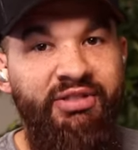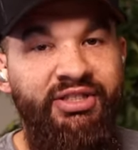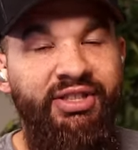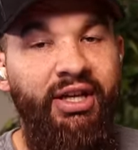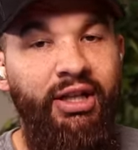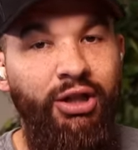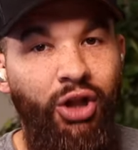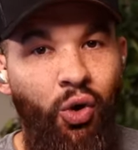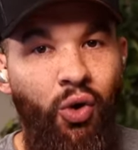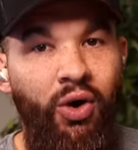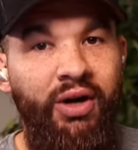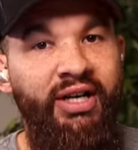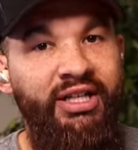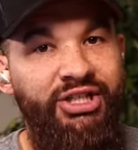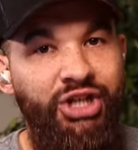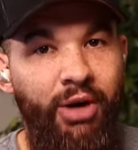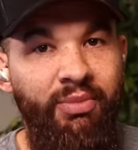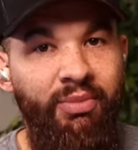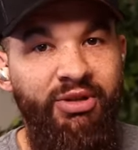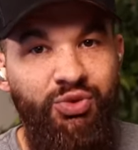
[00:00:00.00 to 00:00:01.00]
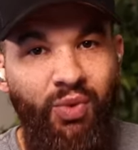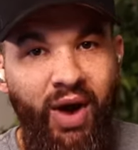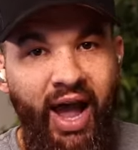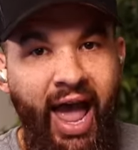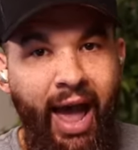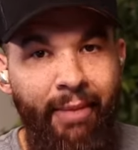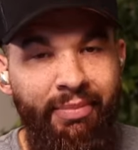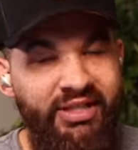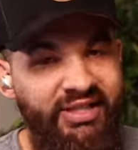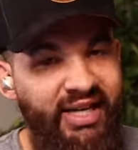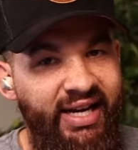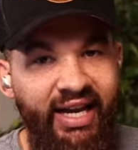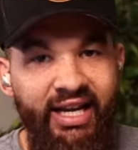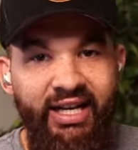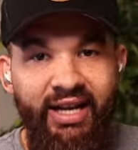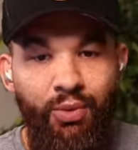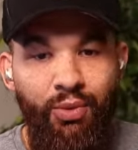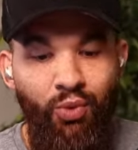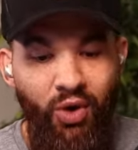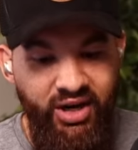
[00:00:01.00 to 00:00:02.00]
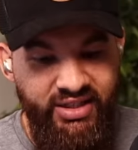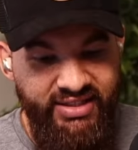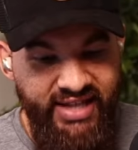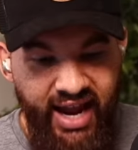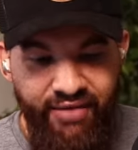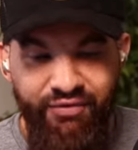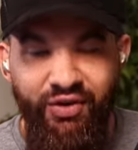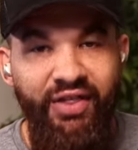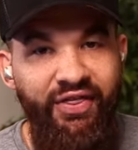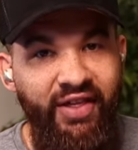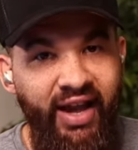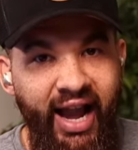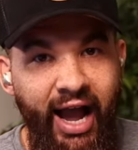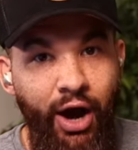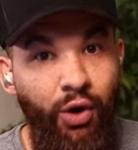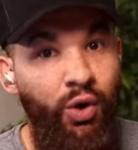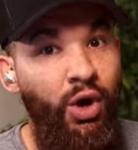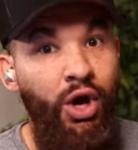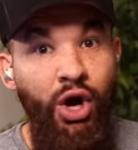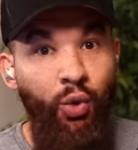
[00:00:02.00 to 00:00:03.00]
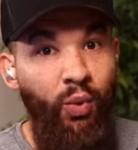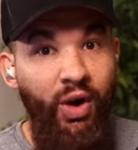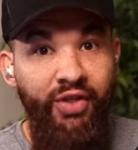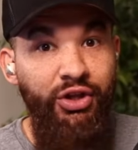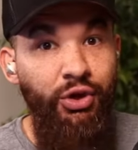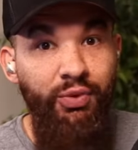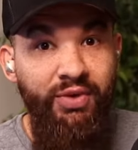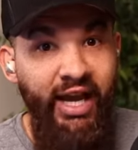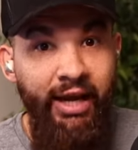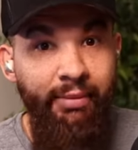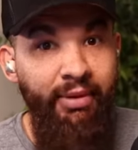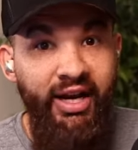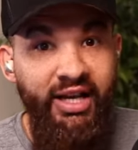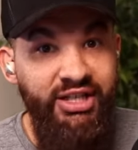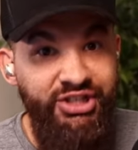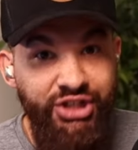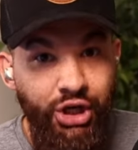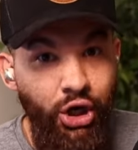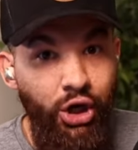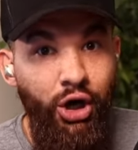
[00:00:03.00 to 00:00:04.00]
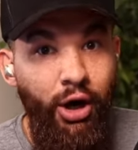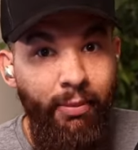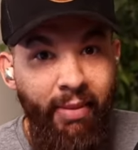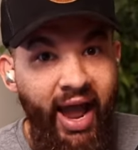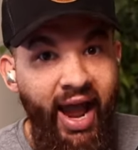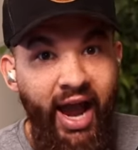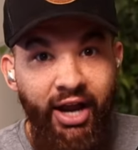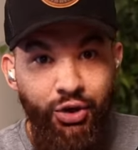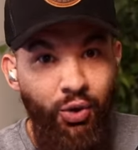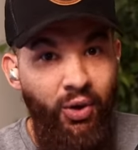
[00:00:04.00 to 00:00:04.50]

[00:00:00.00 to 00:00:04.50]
The Lord determines what happens, and he that works everything out, whether you deem it as good or bad.